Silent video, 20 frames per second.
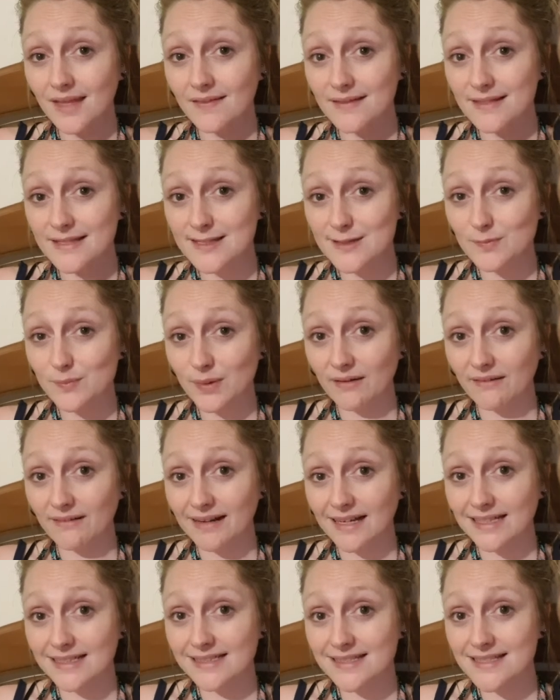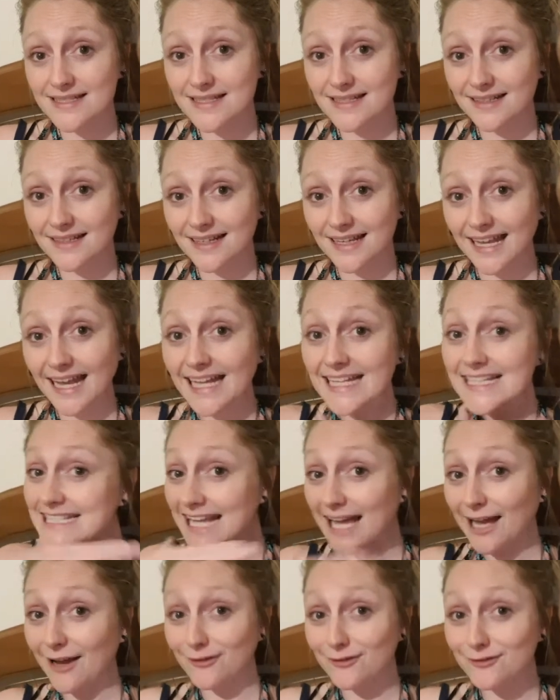the spirit gets
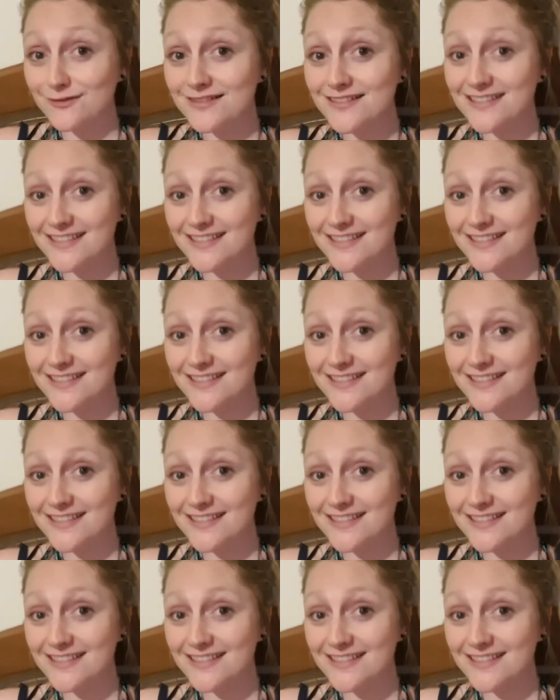out